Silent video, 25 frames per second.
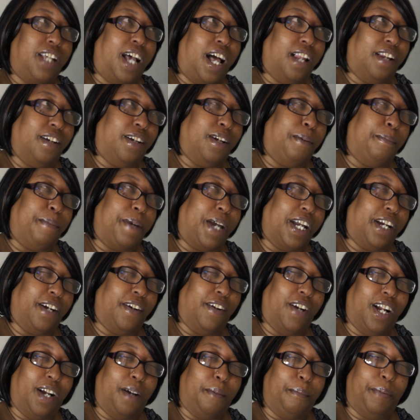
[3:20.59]
Tyler in the
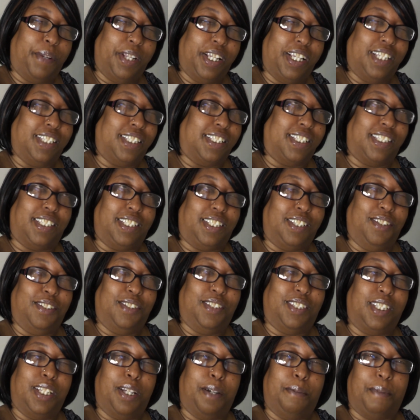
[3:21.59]
background, please
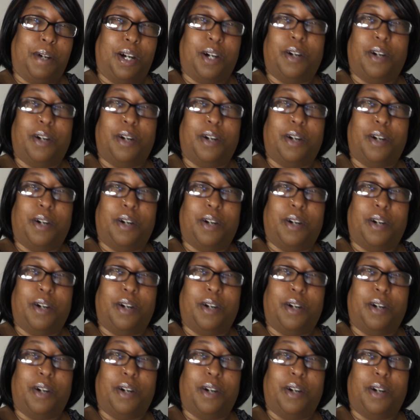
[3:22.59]
excuse him.